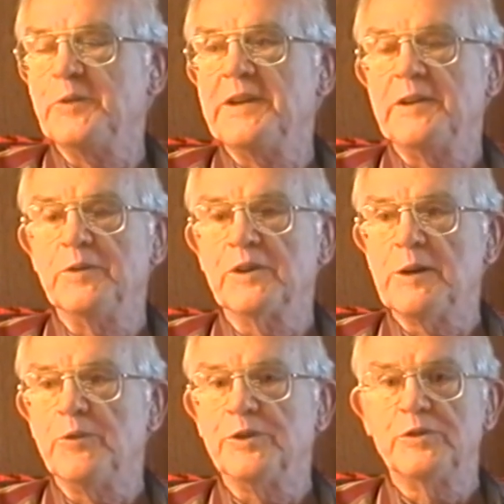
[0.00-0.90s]
one,
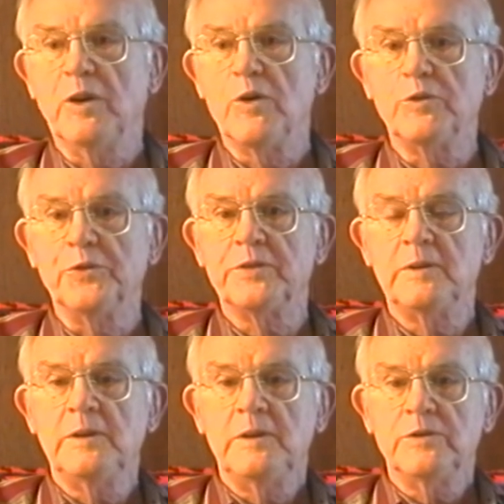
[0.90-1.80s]
or, one or two
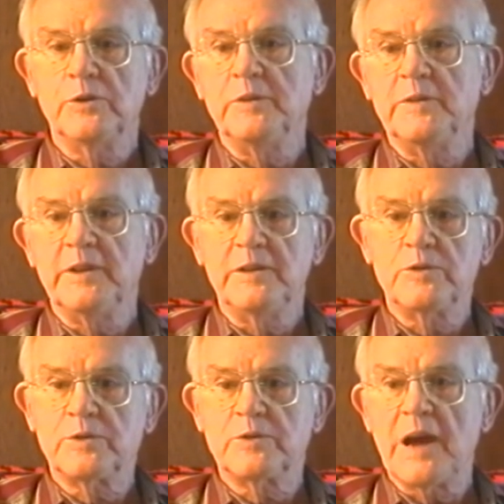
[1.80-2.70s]
locals. So the,
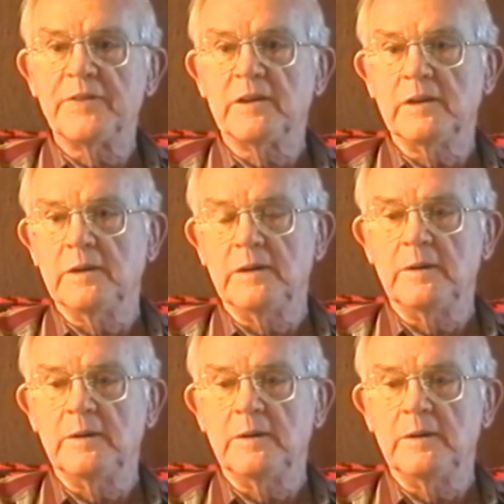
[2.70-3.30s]
the traffic,